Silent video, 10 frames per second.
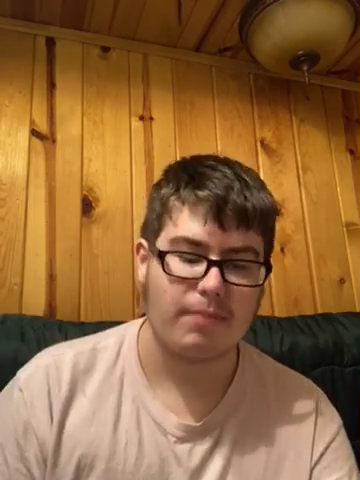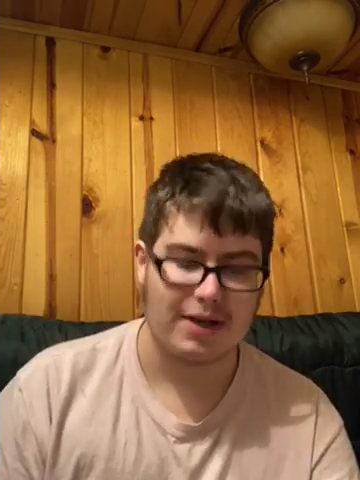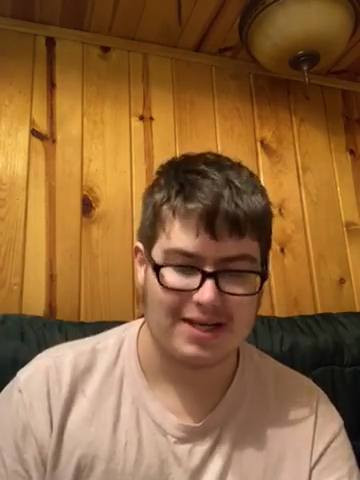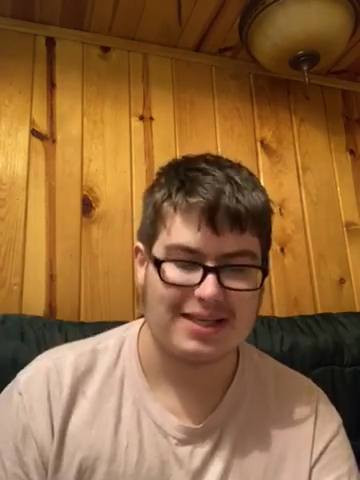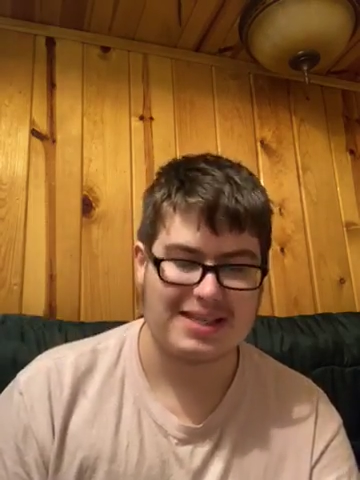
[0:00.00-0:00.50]

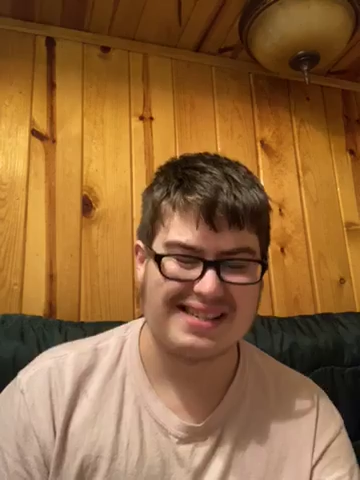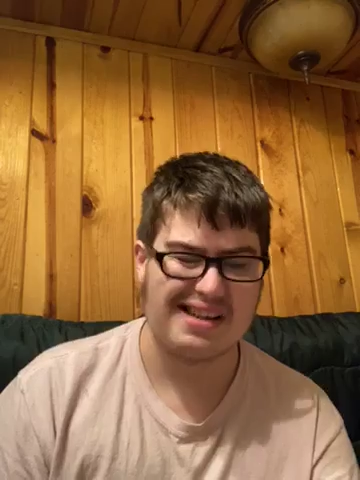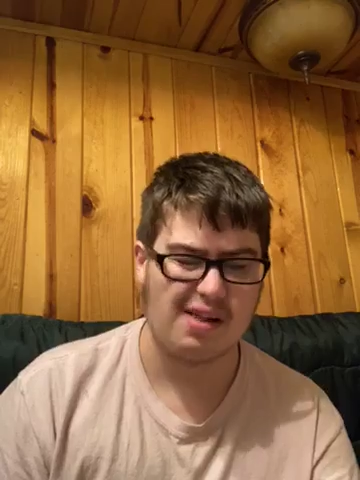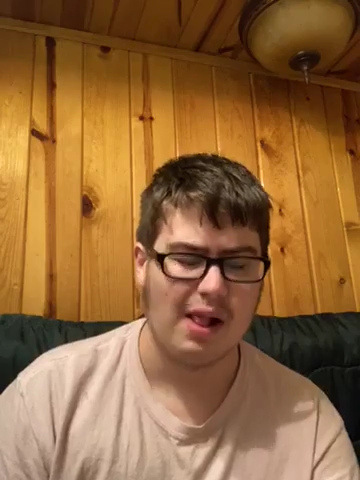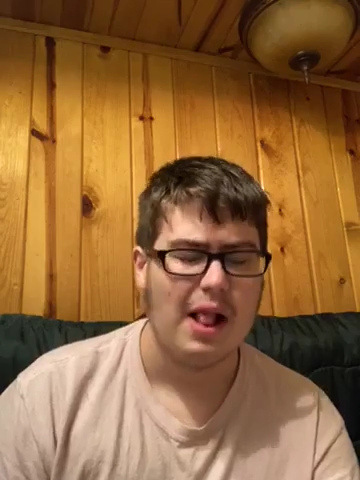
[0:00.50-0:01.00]
but it's
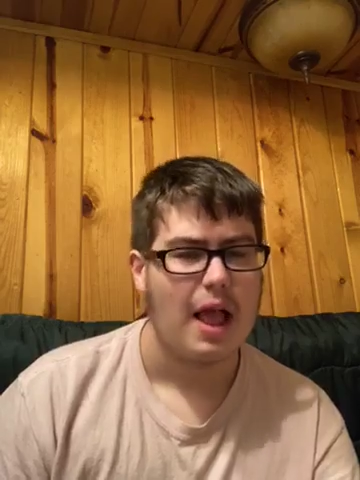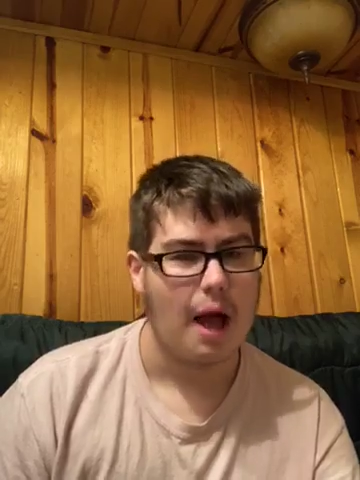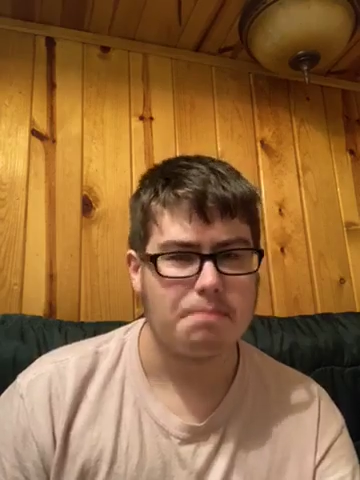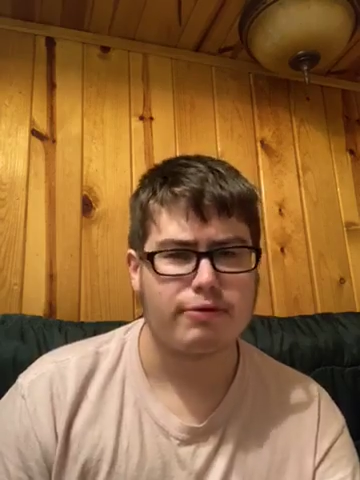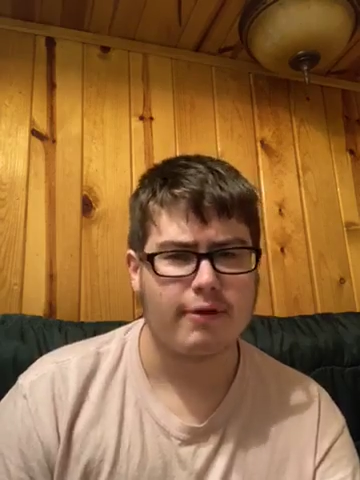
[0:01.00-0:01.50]
still
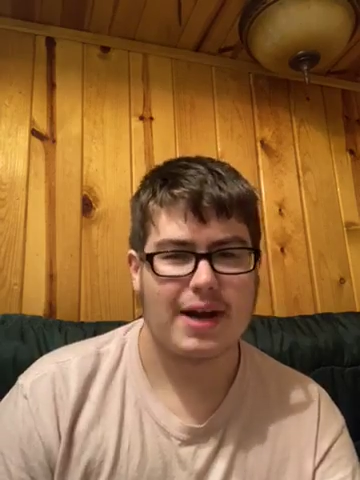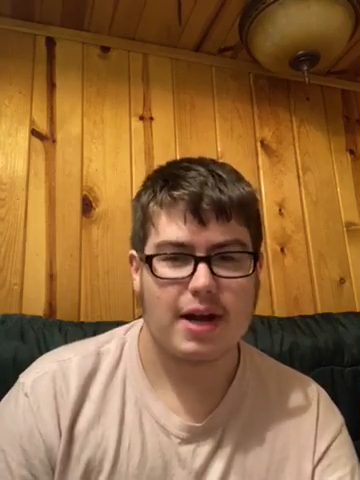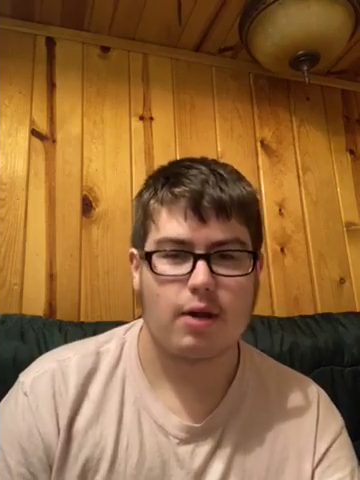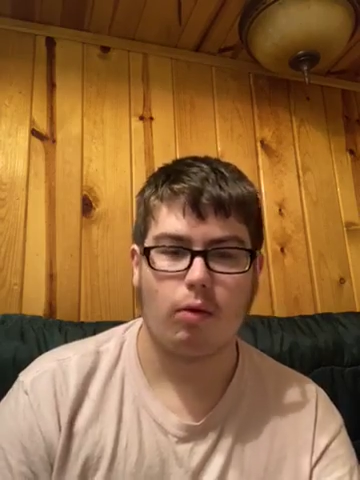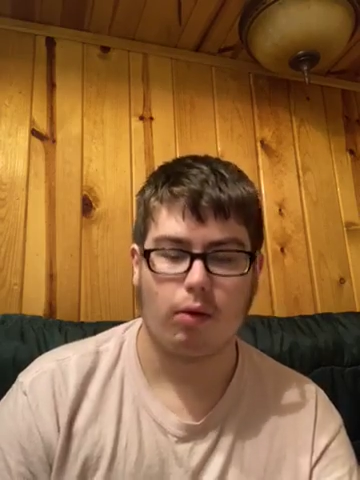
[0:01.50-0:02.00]
a
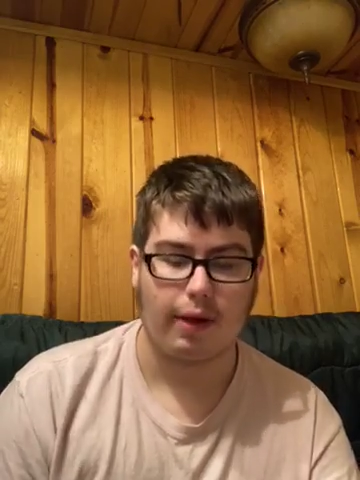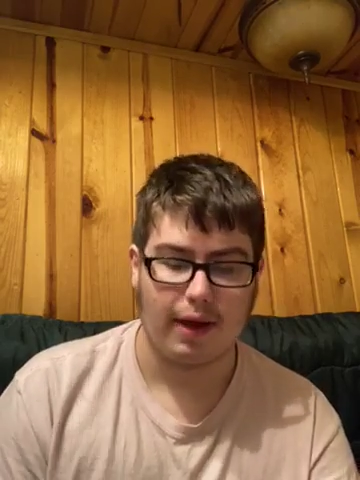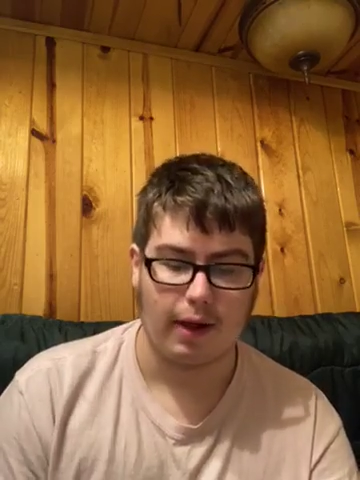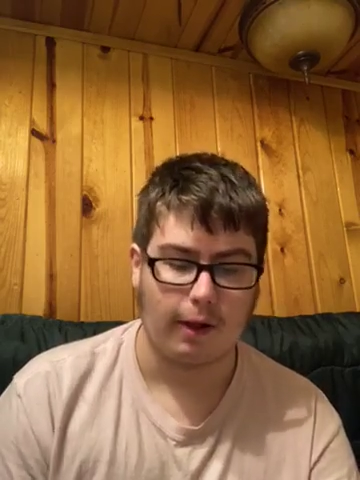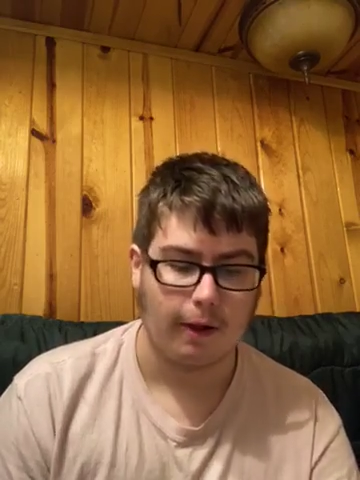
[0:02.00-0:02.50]
pretty cool
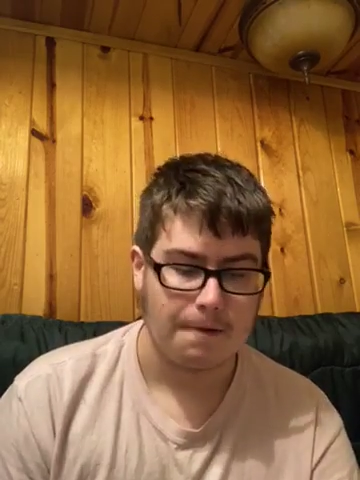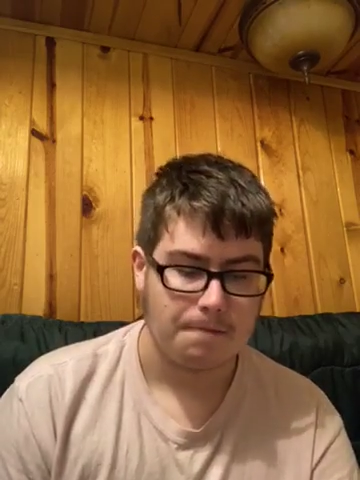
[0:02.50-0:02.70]
kill.